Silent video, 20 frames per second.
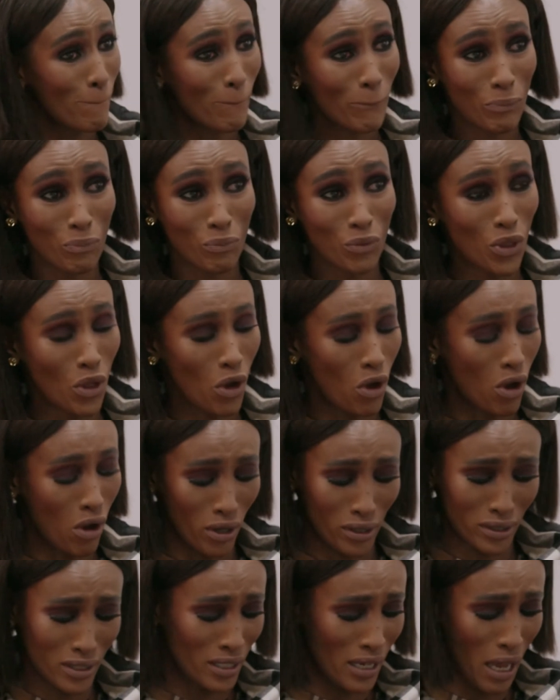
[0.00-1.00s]
to. Okay.
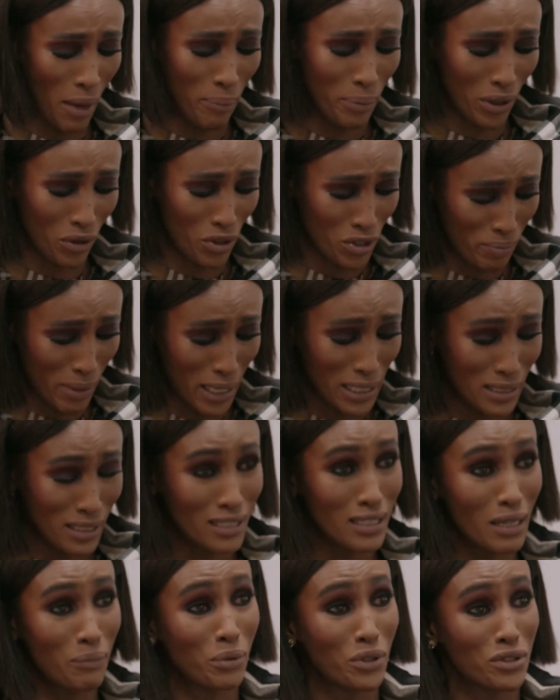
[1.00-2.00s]
No, it didn't happen because my
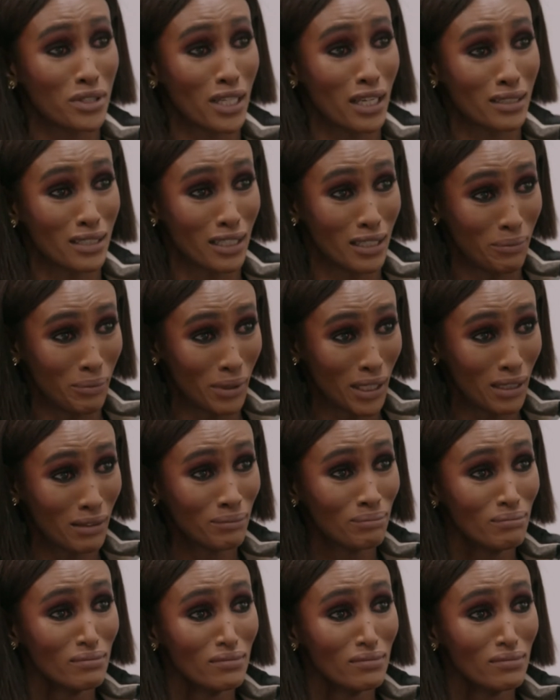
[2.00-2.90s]
sister protected me